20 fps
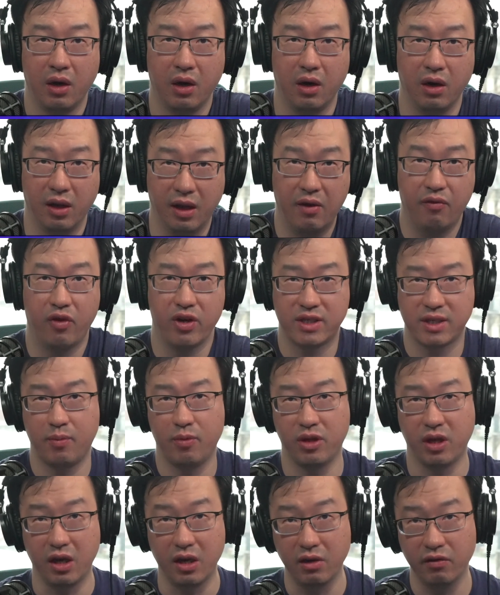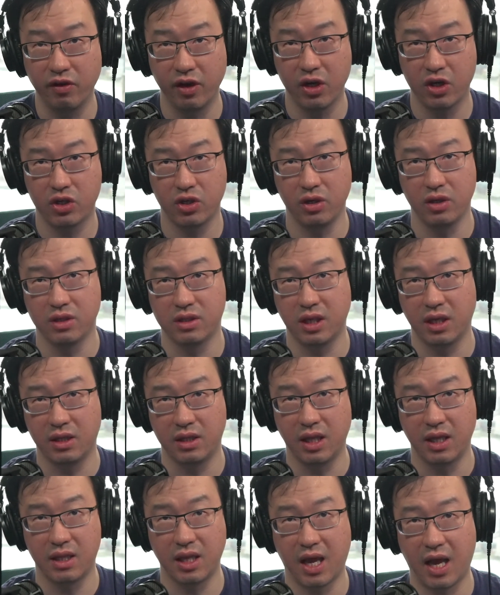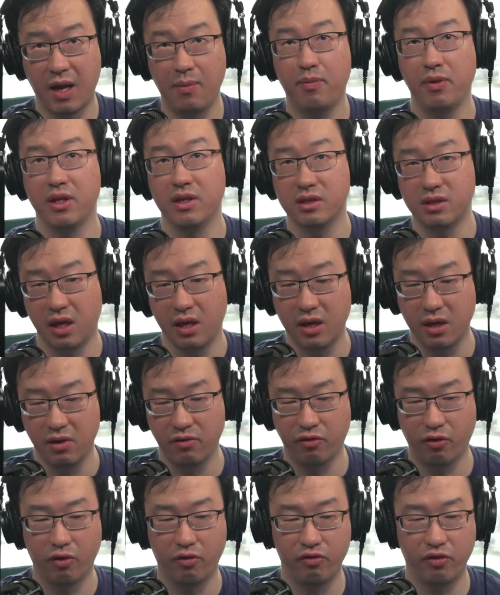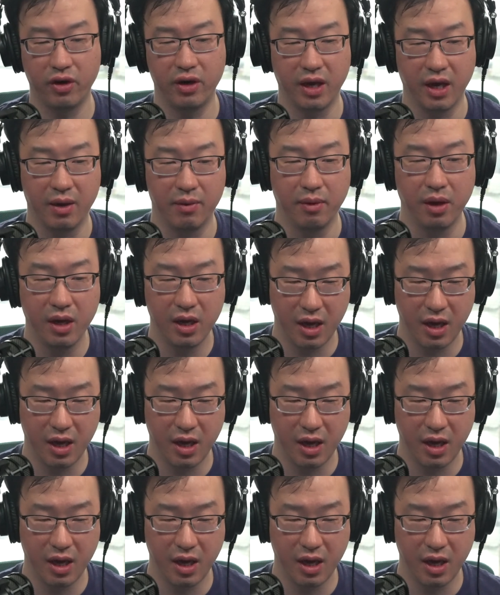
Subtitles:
leverage some of the innovations that happens and in the forefront and